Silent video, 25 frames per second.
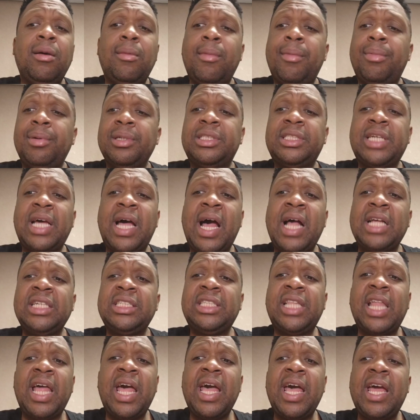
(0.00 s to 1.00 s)
But
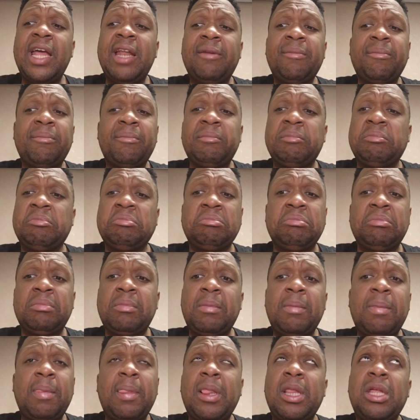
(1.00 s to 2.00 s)
besides that,
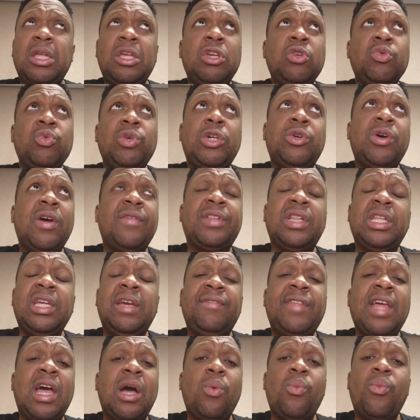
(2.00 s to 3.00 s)
you really don't have to
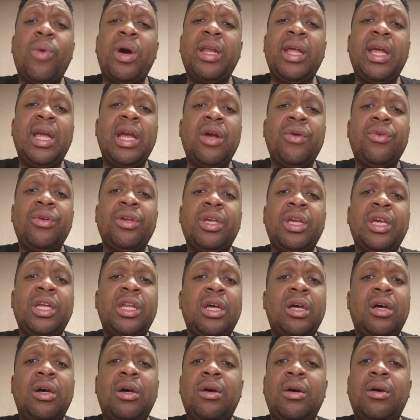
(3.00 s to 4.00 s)
leave that one area
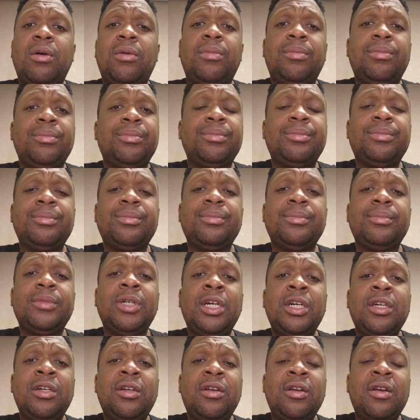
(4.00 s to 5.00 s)
in
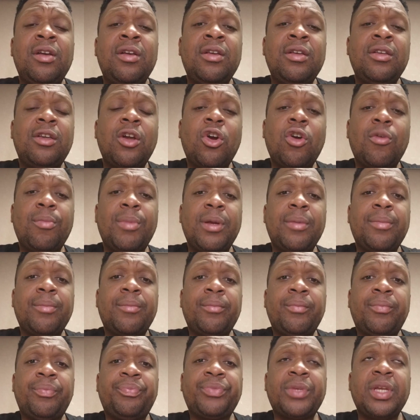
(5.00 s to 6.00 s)
Durban.
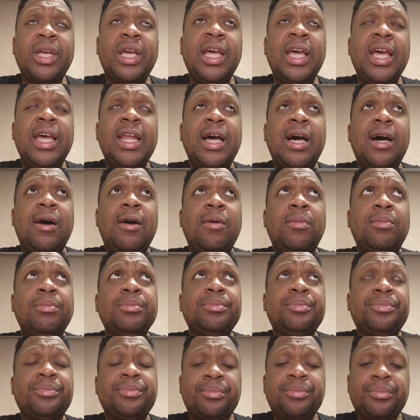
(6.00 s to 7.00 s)
And
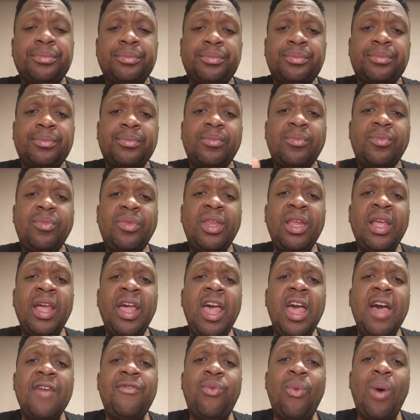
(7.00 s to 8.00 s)

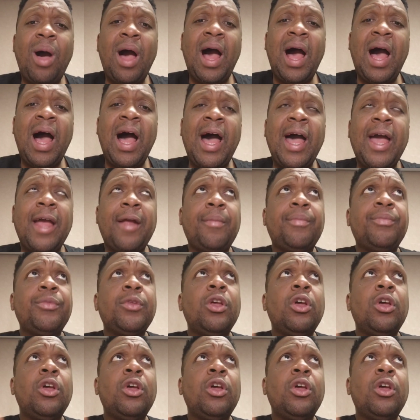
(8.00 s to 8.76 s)
FYI,